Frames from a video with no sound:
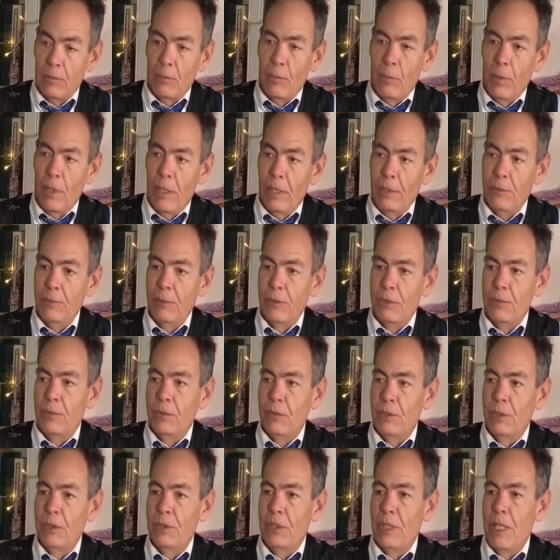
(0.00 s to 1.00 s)
some wealth for the
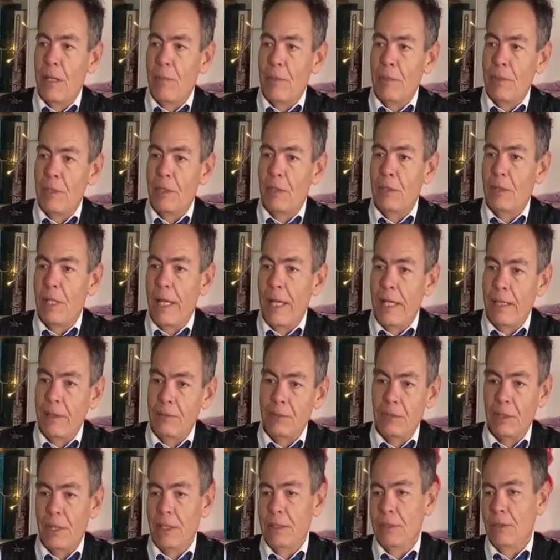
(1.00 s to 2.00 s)
first time in their
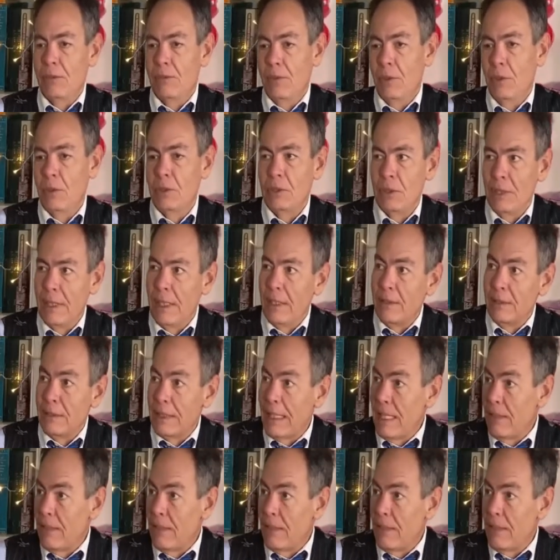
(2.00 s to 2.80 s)
lives, like the folks in El